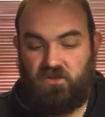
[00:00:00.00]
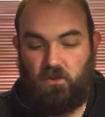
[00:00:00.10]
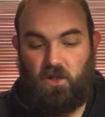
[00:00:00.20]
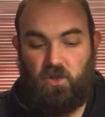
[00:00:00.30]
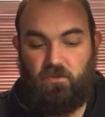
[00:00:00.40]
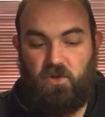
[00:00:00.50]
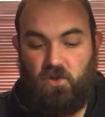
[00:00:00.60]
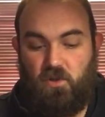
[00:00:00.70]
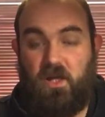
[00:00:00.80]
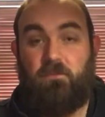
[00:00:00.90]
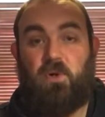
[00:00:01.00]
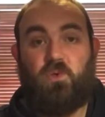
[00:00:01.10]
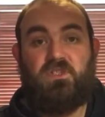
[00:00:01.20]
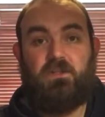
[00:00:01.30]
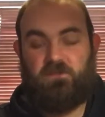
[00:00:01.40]
So I hope you pull
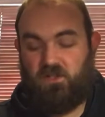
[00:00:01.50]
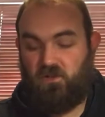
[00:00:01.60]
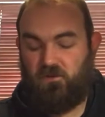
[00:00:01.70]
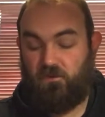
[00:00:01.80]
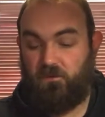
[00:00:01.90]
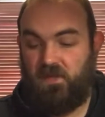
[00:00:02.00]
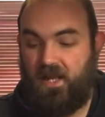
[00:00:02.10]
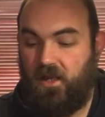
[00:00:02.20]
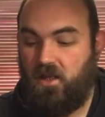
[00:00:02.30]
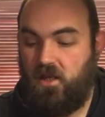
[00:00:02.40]
something good from that.